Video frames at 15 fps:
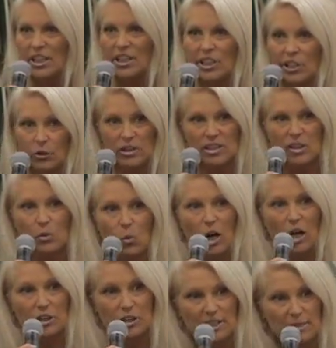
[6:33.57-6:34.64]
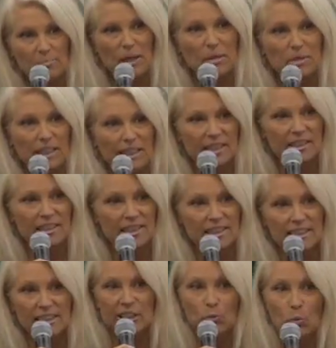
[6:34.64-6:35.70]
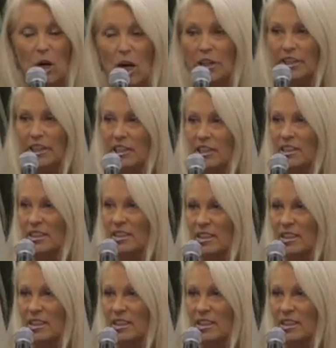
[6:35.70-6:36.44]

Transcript: you notice the water is bubbling. It's still water.